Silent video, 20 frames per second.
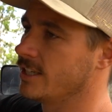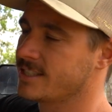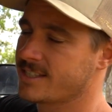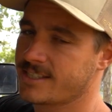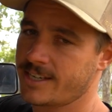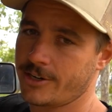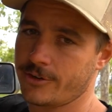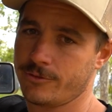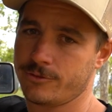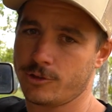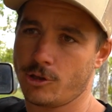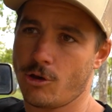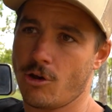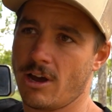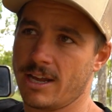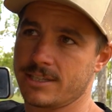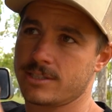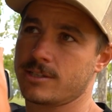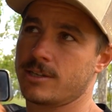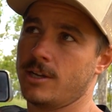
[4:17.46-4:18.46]
set of
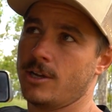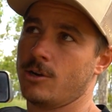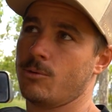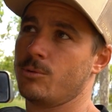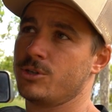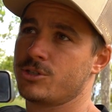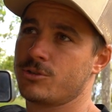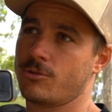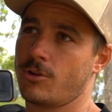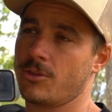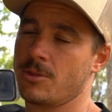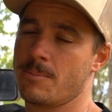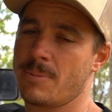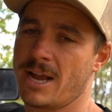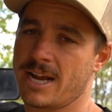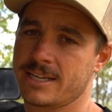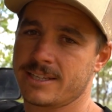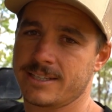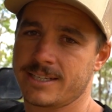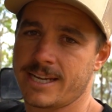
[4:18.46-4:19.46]
lights which are on the
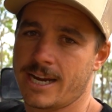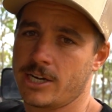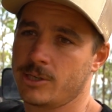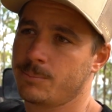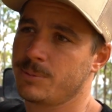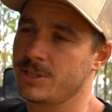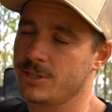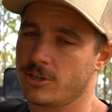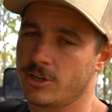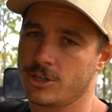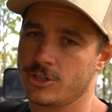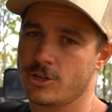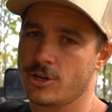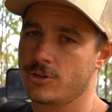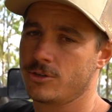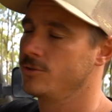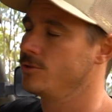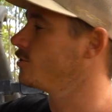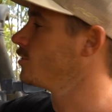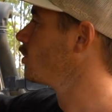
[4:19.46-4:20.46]
back of the canopy that I
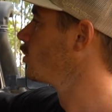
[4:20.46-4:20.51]
don't use